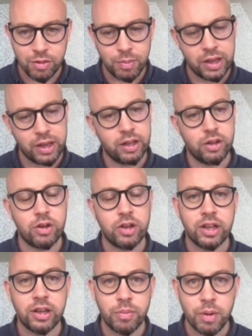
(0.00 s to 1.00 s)
to make it look a
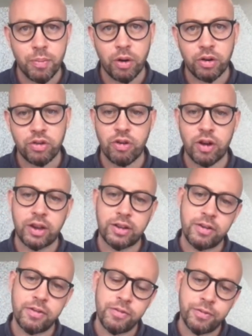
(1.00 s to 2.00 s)
little bit more
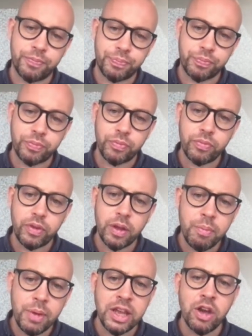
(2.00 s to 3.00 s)
attractive.
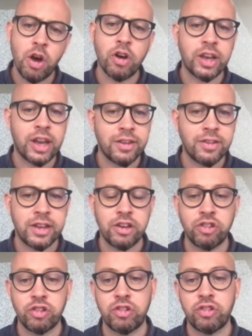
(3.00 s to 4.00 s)
Many
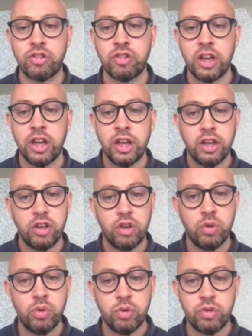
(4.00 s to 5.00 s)
organizations
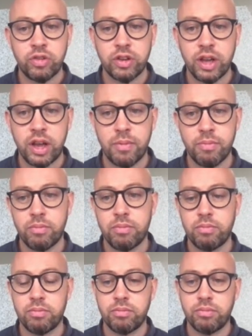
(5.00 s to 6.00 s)
use um,
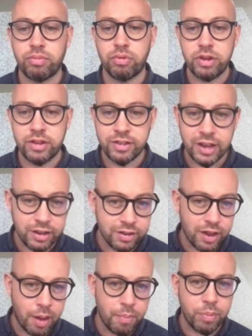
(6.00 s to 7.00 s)
preset
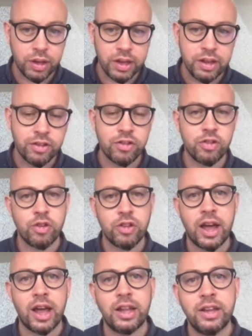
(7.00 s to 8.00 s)
templates so
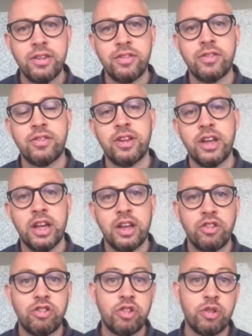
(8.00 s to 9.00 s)
that at least
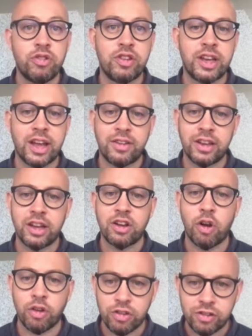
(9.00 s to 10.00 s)
students are getting a
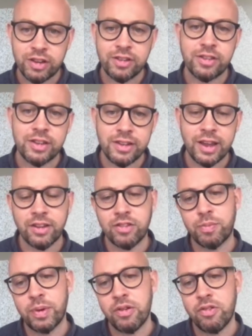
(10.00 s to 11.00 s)
consistent
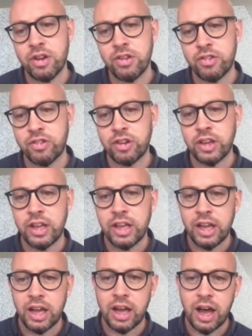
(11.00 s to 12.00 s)
experience.
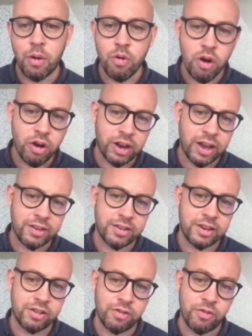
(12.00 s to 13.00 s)
Our
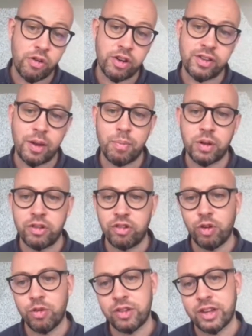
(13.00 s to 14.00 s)
organization, for example, is
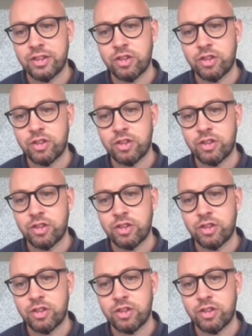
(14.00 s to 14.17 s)
using this